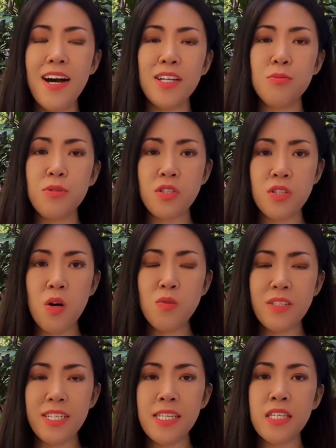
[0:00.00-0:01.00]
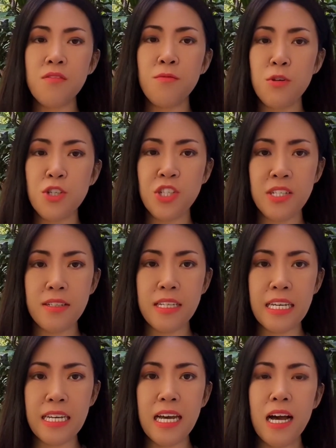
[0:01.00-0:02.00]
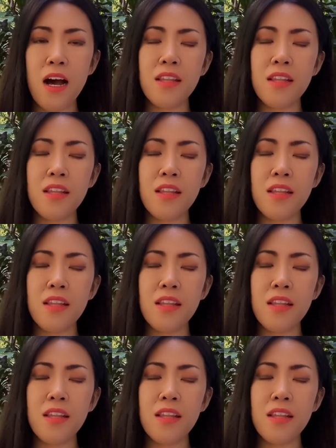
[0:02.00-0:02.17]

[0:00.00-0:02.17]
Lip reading: The result is unfortunately